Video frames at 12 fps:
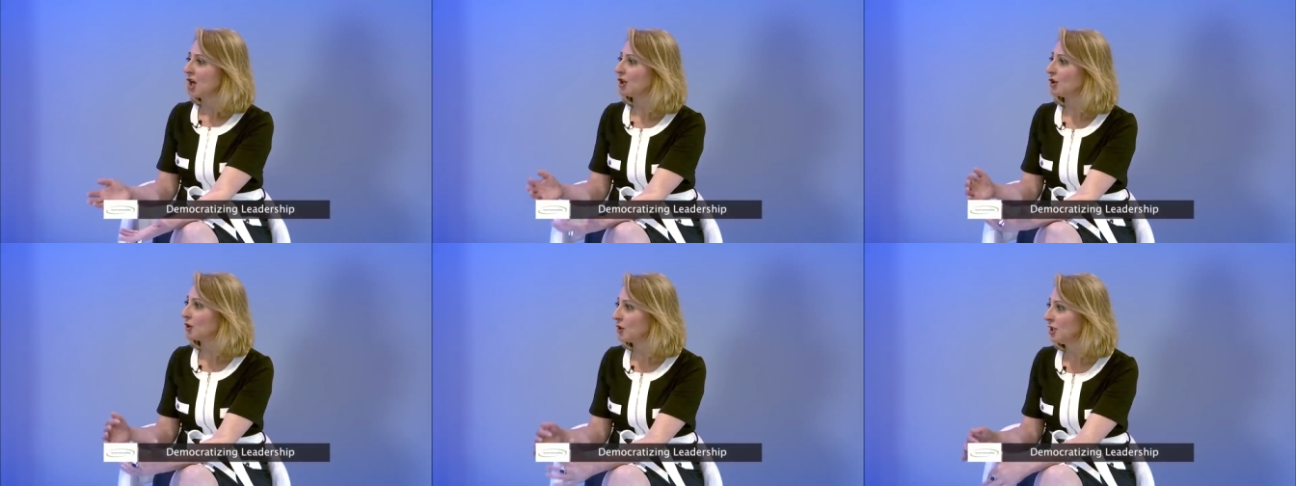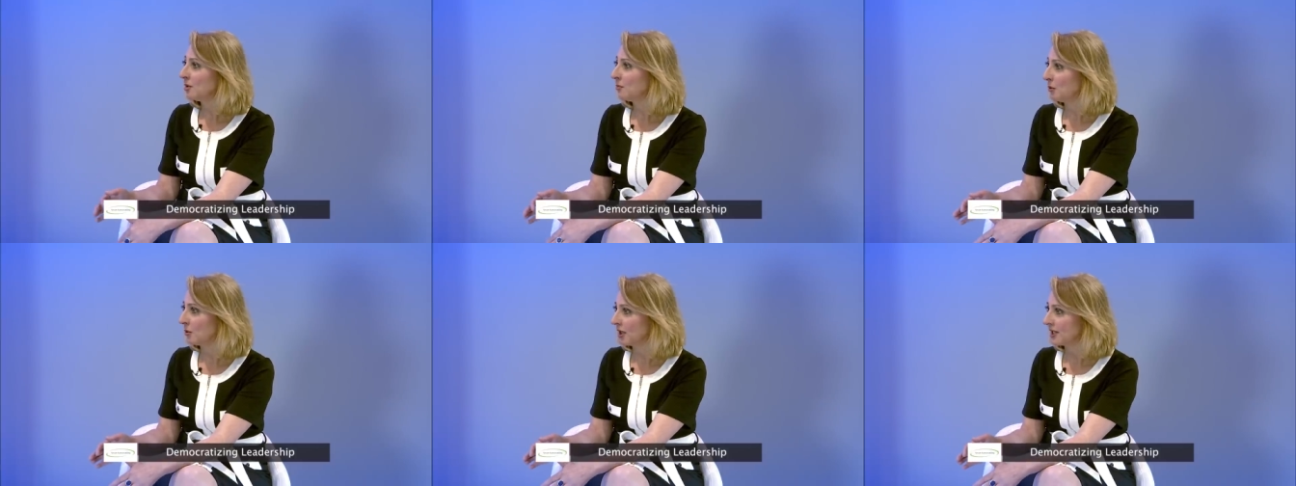learning
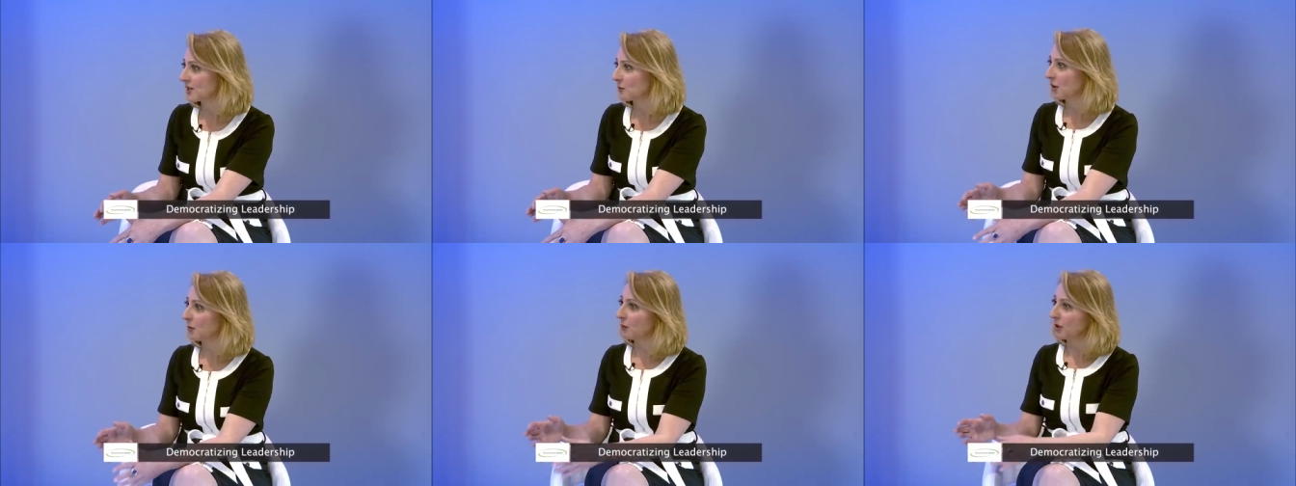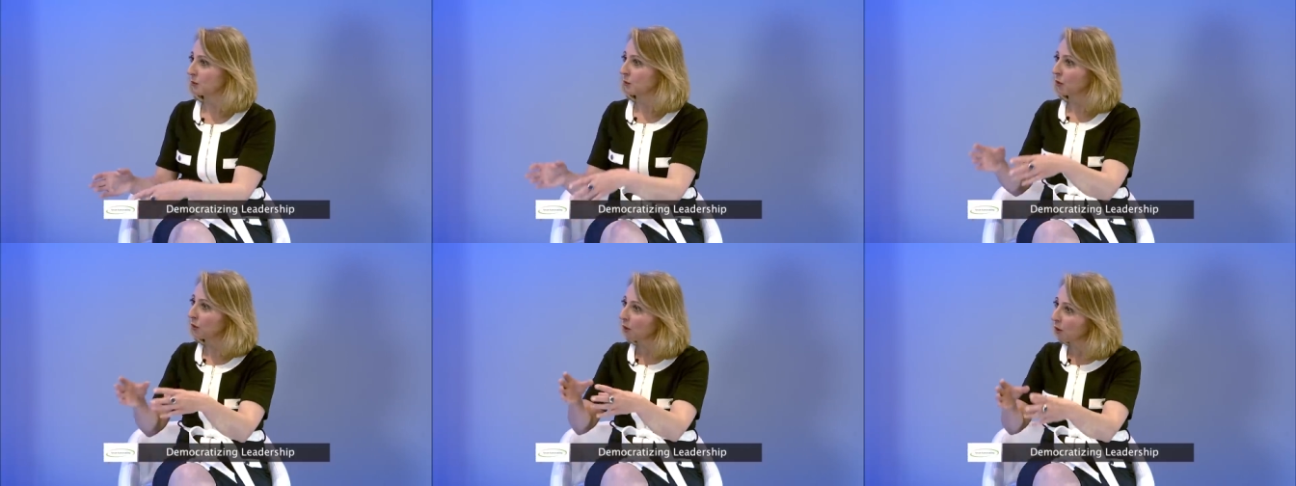points when we
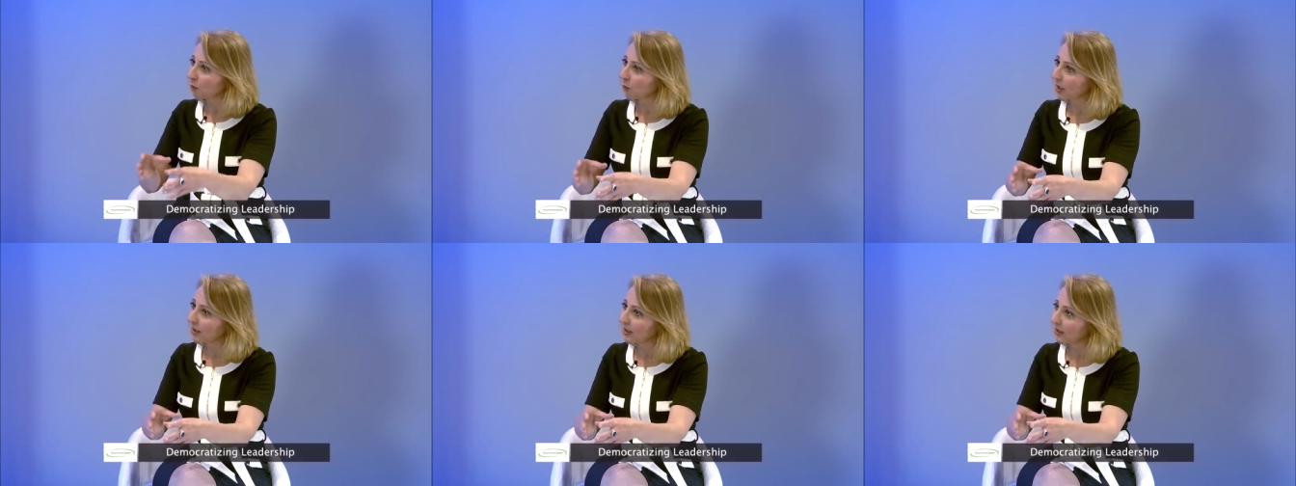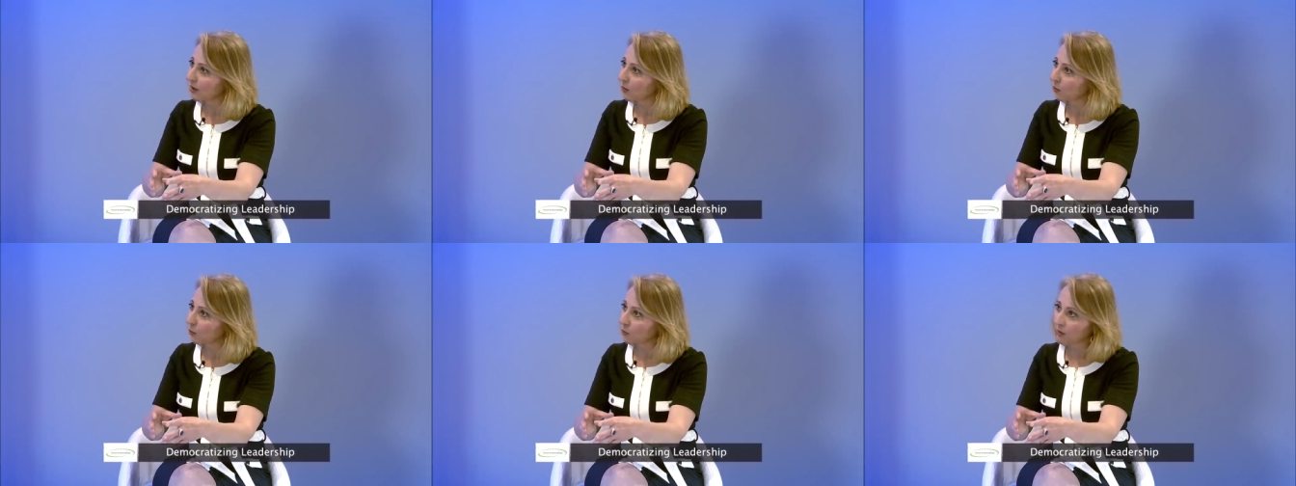were already in a
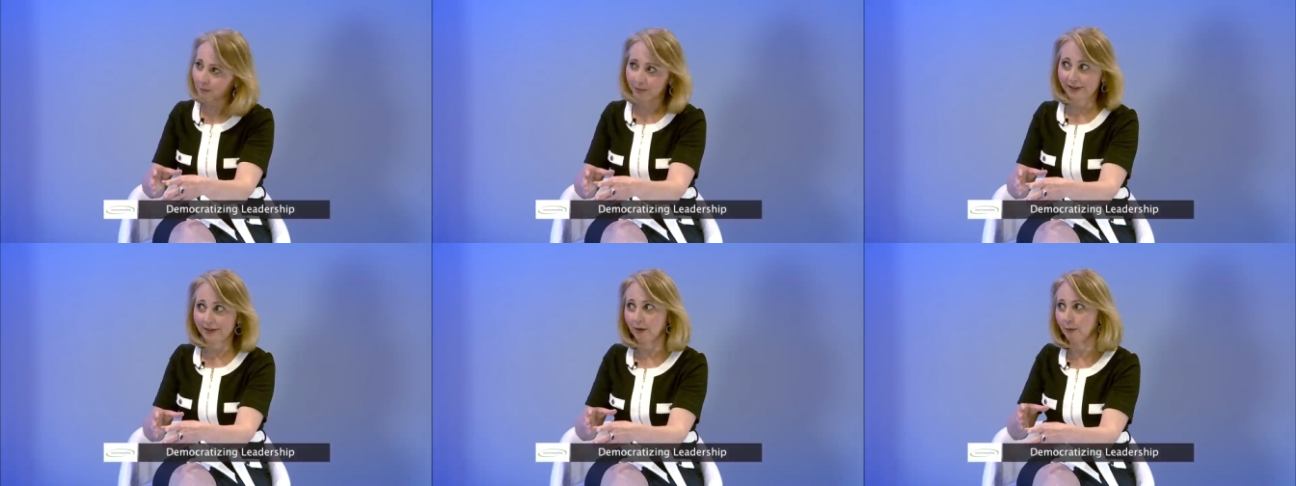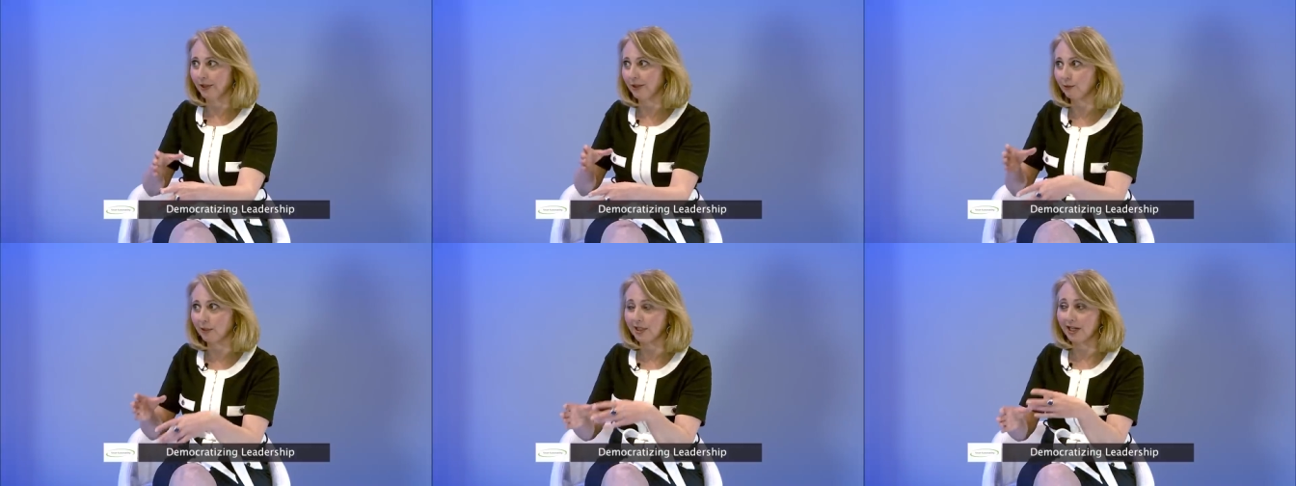new world, but
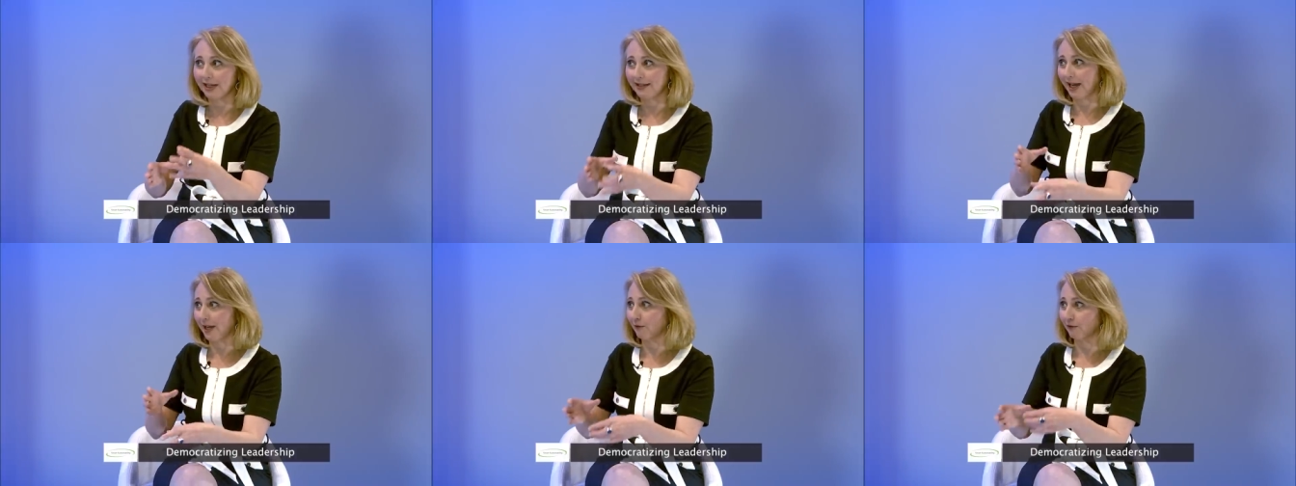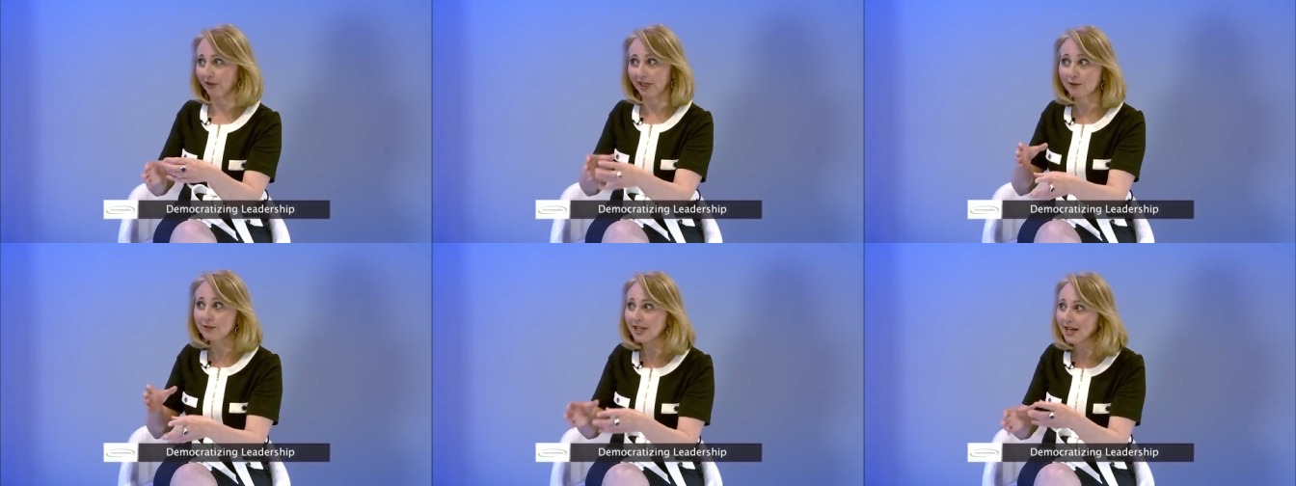nobody really had kind of
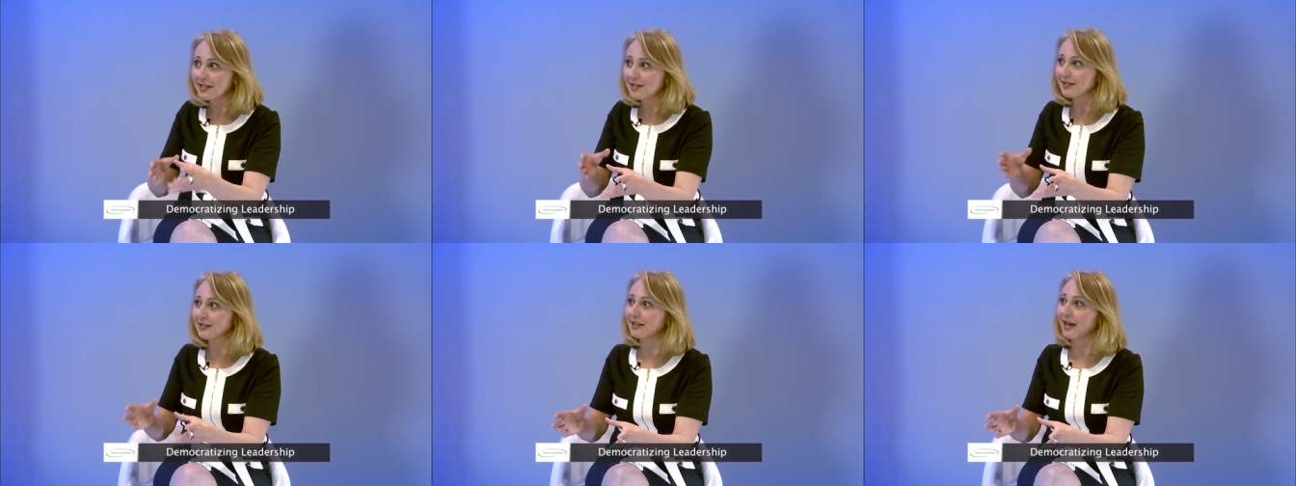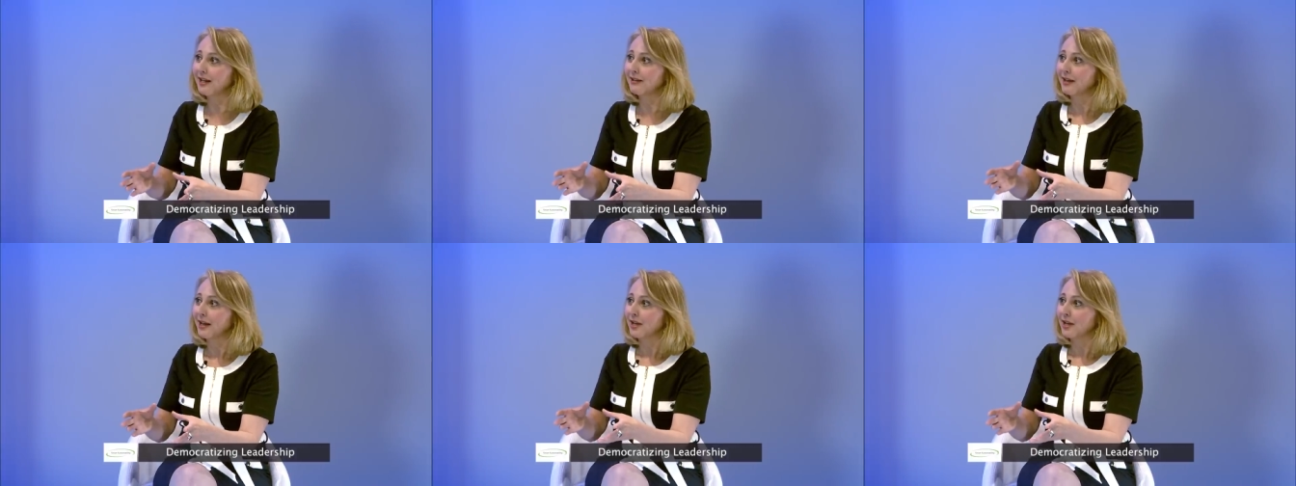recognized it yet.